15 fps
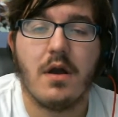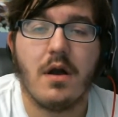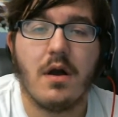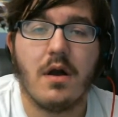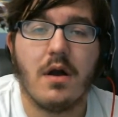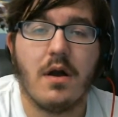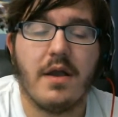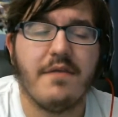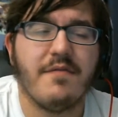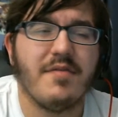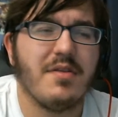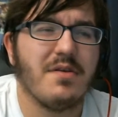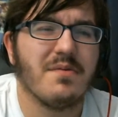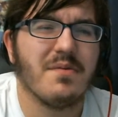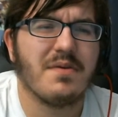I haven't
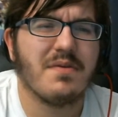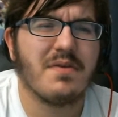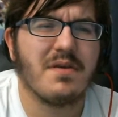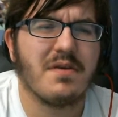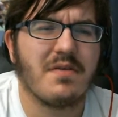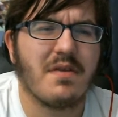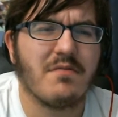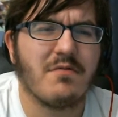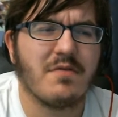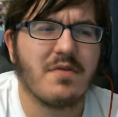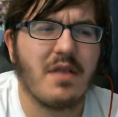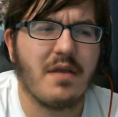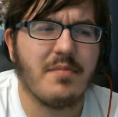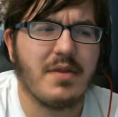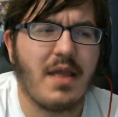done it recently because
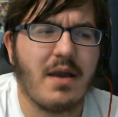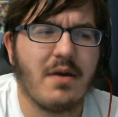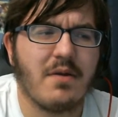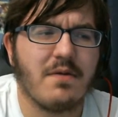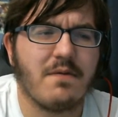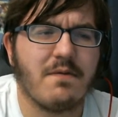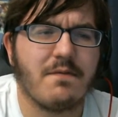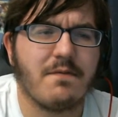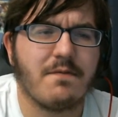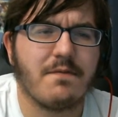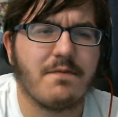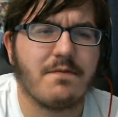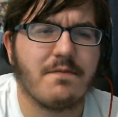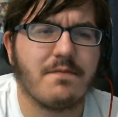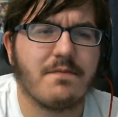I've been out of.
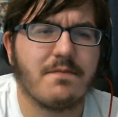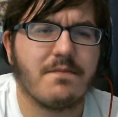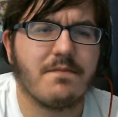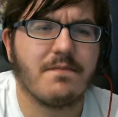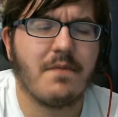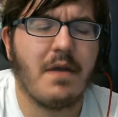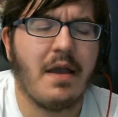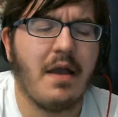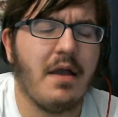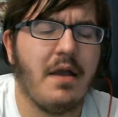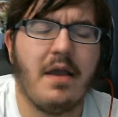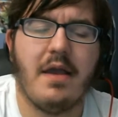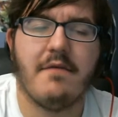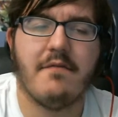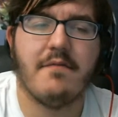I
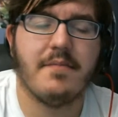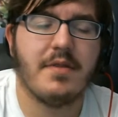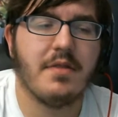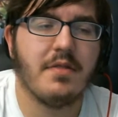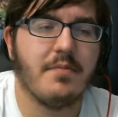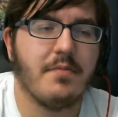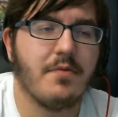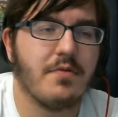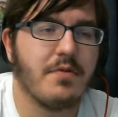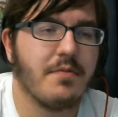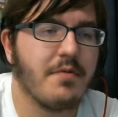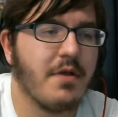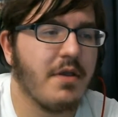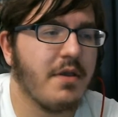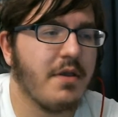haven't been in the mood to
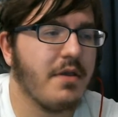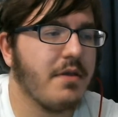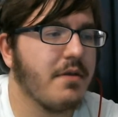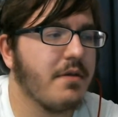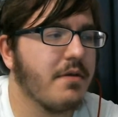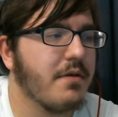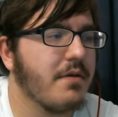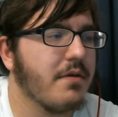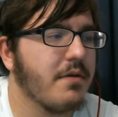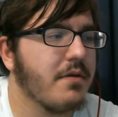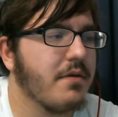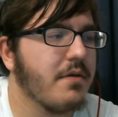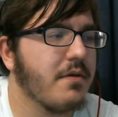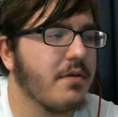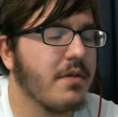play it.
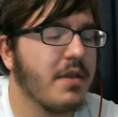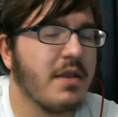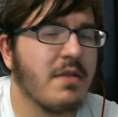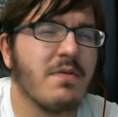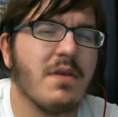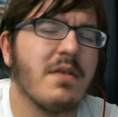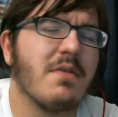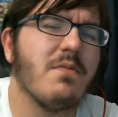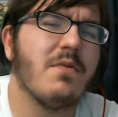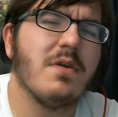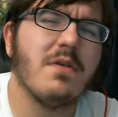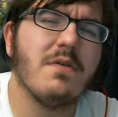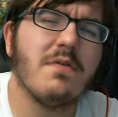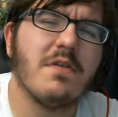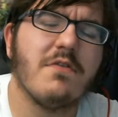Like, it's one of
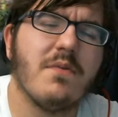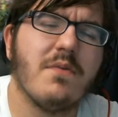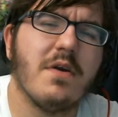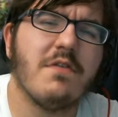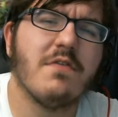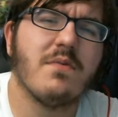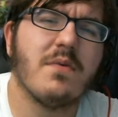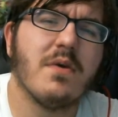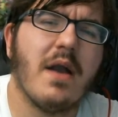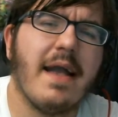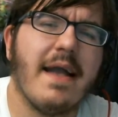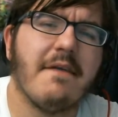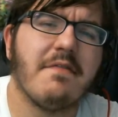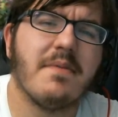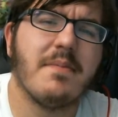those situations where I
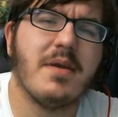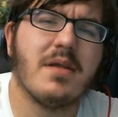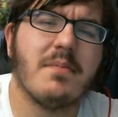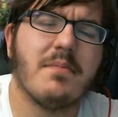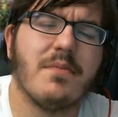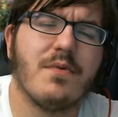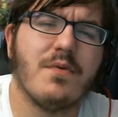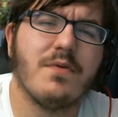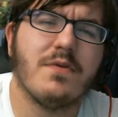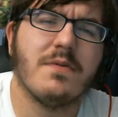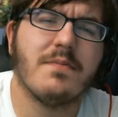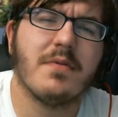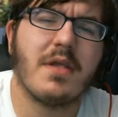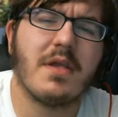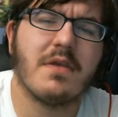have to be in a mood to
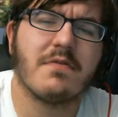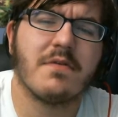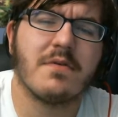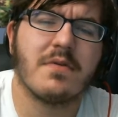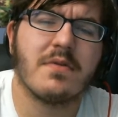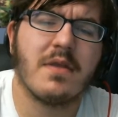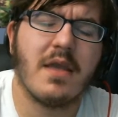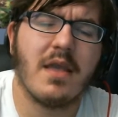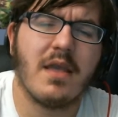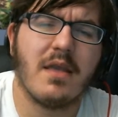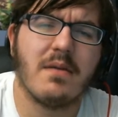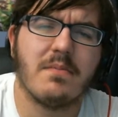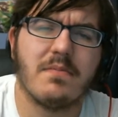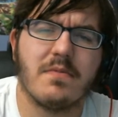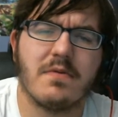play certain
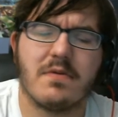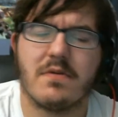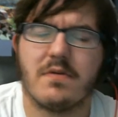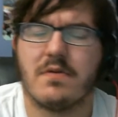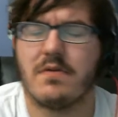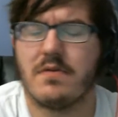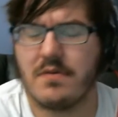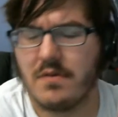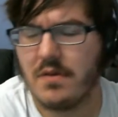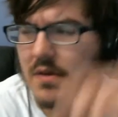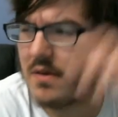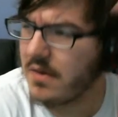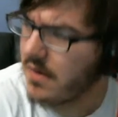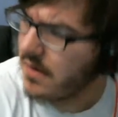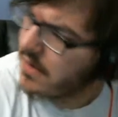games.
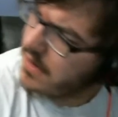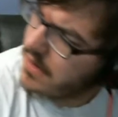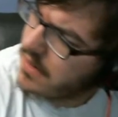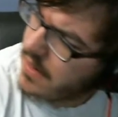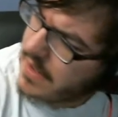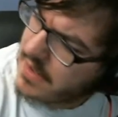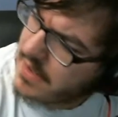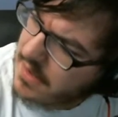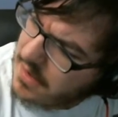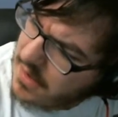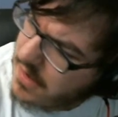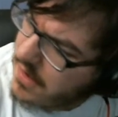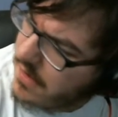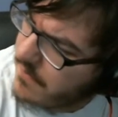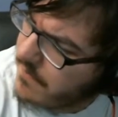Like,
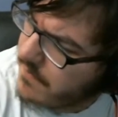a